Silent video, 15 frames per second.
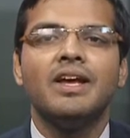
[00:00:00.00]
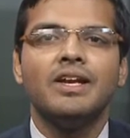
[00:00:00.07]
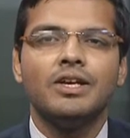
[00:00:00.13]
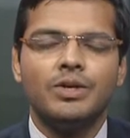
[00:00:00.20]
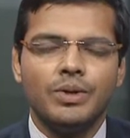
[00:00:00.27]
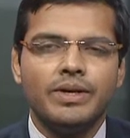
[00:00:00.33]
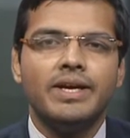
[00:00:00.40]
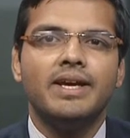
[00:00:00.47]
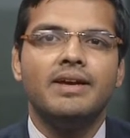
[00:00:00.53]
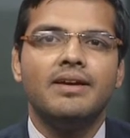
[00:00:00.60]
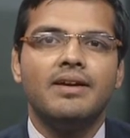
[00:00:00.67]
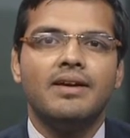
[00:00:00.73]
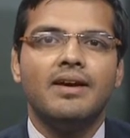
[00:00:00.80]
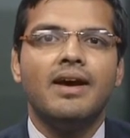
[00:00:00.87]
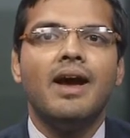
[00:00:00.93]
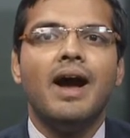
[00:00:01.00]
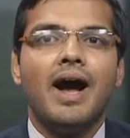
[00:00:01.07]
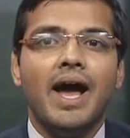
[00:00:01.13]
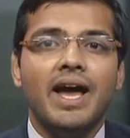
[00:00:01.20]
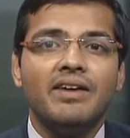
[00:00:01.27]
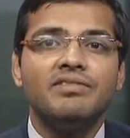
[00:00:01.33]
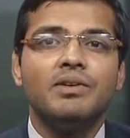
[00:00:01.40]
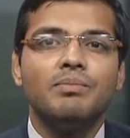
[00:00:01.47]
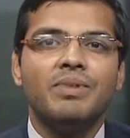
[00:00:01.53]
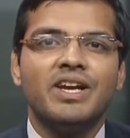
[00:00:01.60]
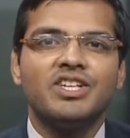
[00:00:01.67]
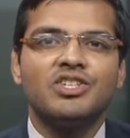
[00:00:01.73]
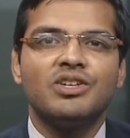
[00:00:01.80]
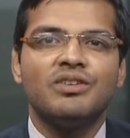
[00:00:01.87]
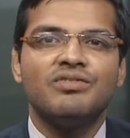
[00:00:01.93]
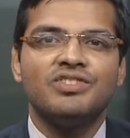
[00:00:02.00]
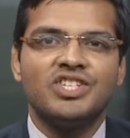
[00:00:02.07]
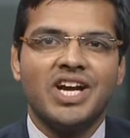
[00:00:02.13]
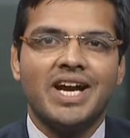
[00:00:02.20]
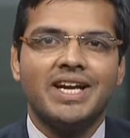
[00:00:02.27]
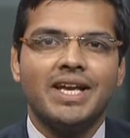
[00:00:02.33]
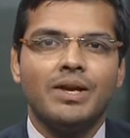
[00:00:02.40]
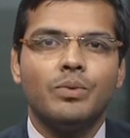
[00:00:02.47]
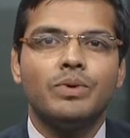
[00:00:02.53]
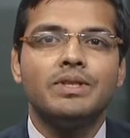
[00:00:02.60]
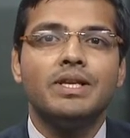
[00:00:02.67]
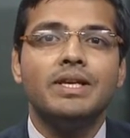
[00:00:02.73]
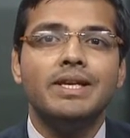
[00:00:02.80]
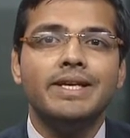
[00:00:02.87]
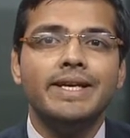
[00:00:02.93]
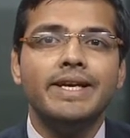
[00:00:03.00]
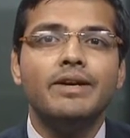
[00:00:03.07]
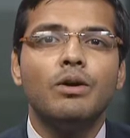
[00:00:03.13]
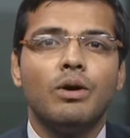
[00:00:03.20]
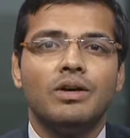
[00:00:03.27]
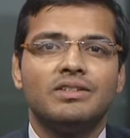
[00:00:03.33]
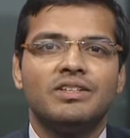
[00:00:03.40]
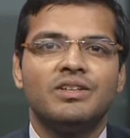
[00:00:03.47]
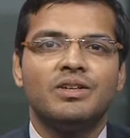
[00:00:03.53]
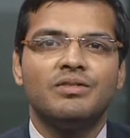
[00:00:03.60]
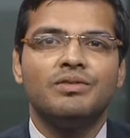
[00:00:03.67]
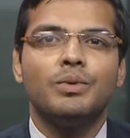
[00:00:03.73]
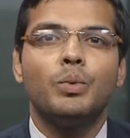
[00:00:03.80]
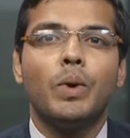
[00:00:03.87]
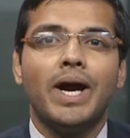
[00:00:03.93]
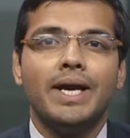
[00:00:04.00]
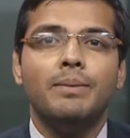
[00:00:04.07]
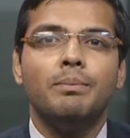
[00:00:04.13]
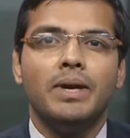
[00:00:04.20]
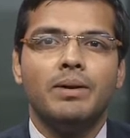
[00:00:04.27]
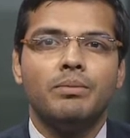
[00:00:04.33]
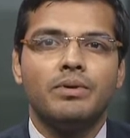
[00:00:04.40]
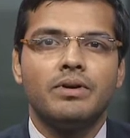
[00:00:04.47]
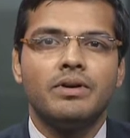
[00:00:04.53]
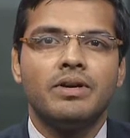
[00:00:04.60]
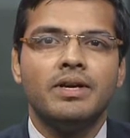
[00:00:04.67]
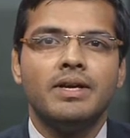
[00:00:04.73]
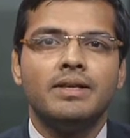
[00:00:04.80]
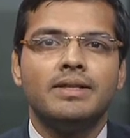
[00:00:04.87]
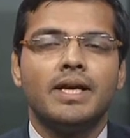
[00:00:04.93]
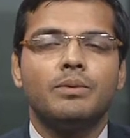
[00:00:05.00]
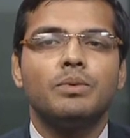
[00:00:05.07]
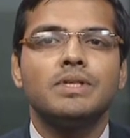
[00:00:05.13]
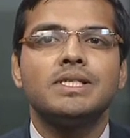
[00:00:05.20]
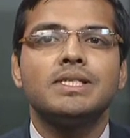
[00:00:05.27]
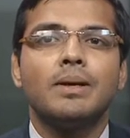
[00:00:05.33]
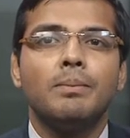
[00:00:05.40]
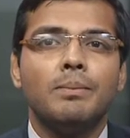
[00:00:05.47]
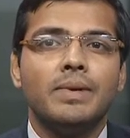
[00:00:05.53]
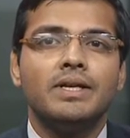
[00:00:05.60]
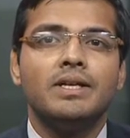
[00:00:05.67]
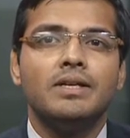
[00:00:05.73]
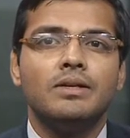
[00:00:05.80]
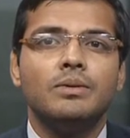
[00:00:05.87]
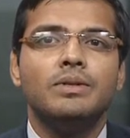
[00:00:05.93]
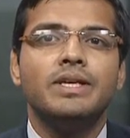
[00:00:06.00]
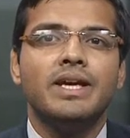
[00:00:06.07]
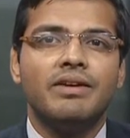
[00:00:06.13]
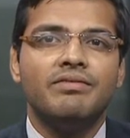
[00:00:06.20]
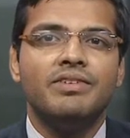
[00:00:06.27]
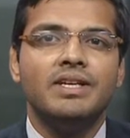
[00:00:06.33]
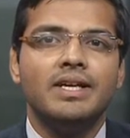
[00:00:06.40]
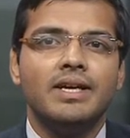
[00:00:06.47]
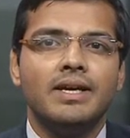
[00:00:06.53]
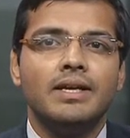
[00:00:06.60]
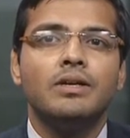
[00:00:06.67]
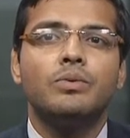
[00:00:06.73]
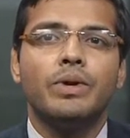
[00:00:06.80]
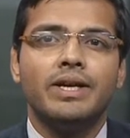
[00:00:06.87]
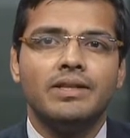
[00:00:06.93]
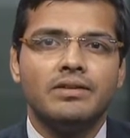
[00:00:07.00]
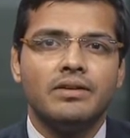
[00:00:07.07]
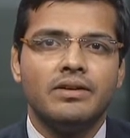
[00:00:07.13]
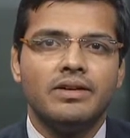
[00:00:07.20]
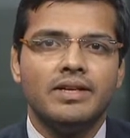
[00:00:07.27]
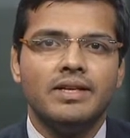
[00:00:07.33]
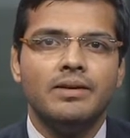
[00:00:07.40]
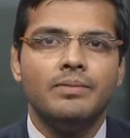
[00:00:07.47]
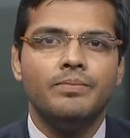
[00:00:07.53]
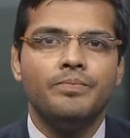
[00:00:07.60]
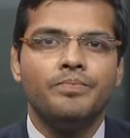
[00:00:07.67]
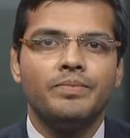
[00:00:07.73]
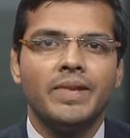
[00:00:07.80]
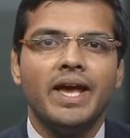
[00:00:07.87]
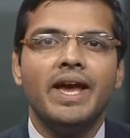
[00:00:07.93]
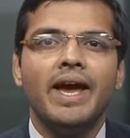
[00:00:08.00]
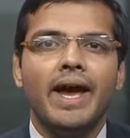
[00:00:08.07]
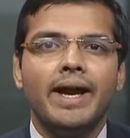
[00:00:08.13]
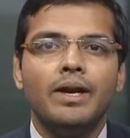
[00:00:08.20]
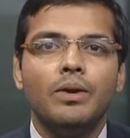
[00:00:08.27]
Today, I have the pleasure of chatting with the lead author of the white paper that was submitted to the FDA in 2013 and a